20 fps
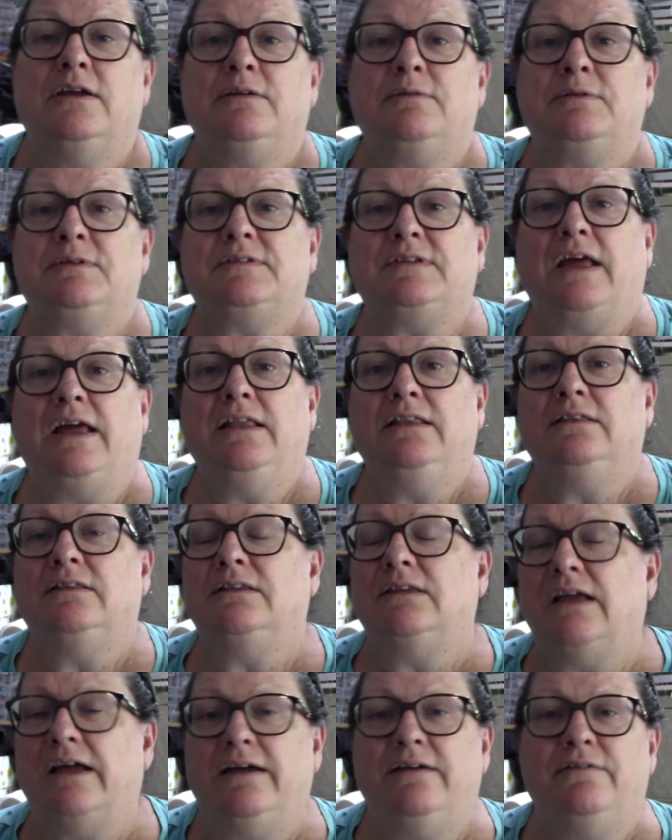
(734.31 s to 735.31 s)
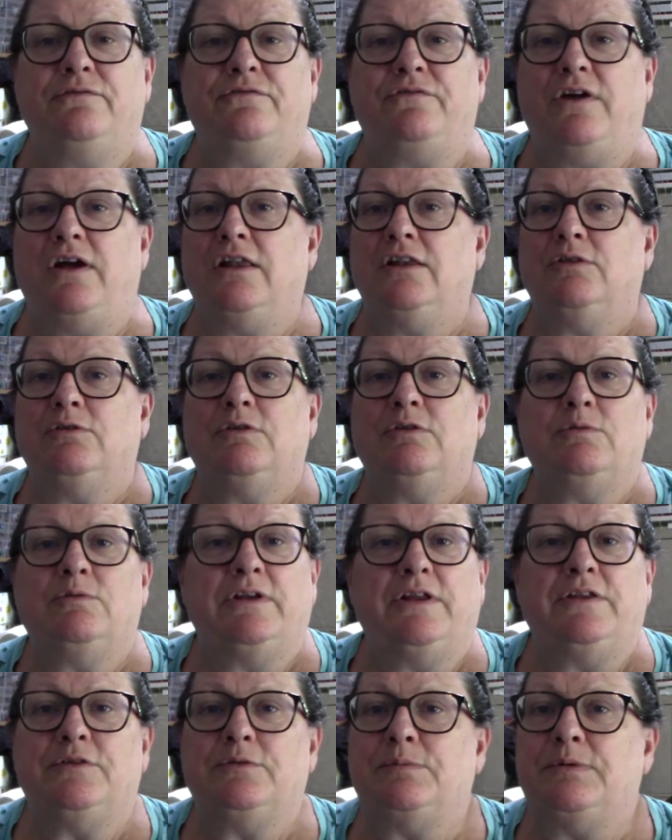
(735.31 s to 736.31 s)
Because I love following
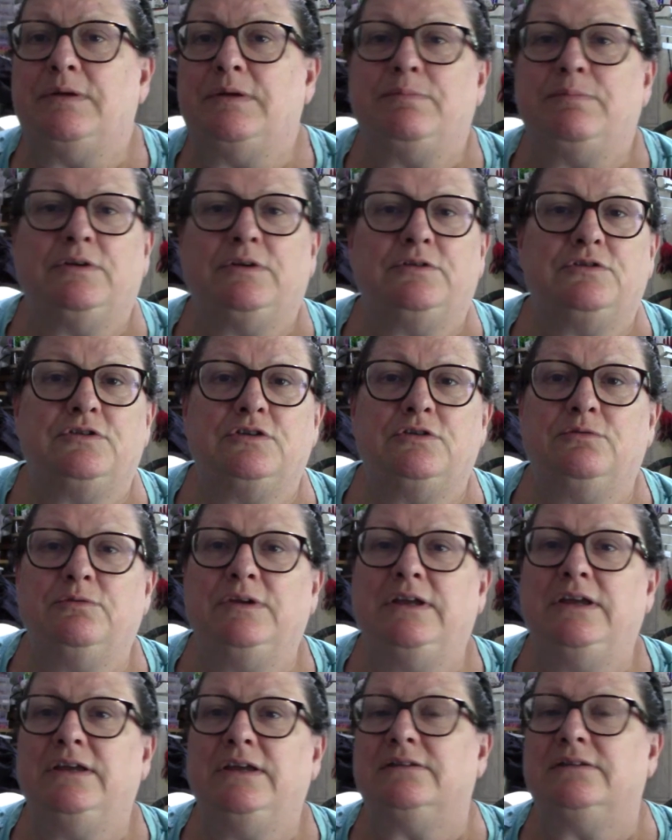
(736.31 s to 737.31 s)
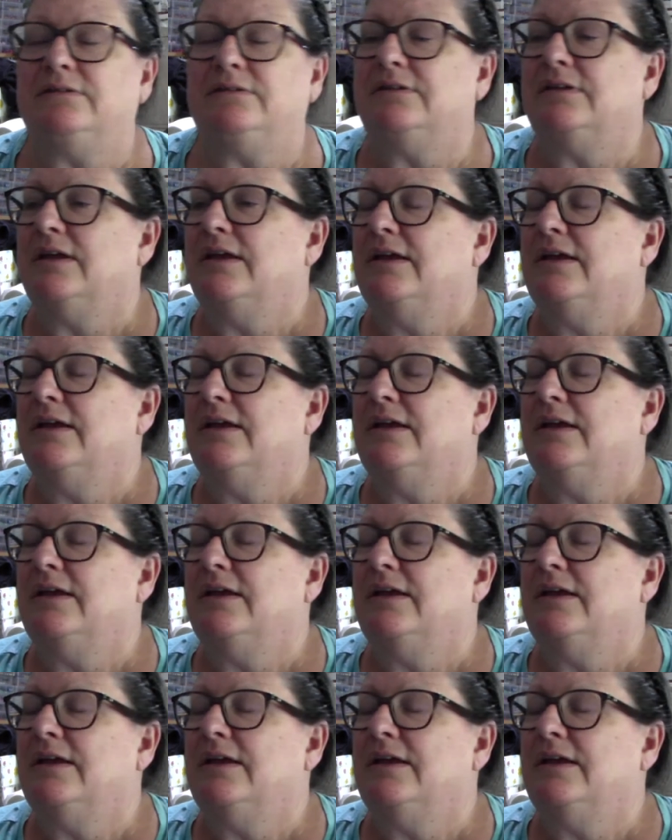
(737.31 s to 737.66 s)
what other people are doing and